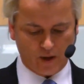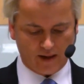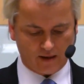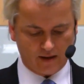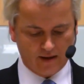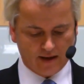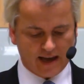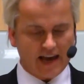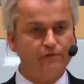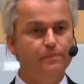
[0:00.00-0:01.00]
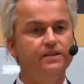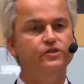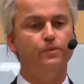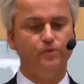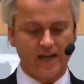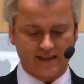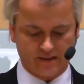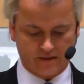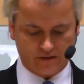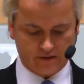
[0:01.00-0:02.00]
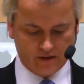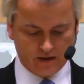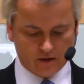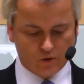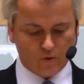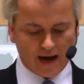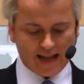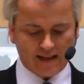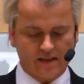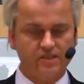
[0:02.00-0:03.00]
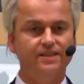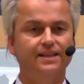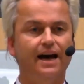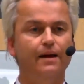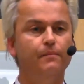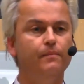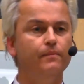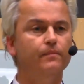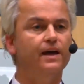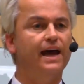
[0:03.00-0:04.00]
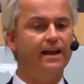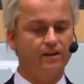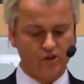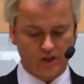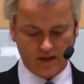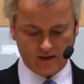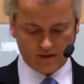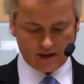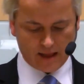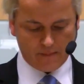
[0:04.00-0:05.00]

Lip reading: as well, have been subjected to endless time, energy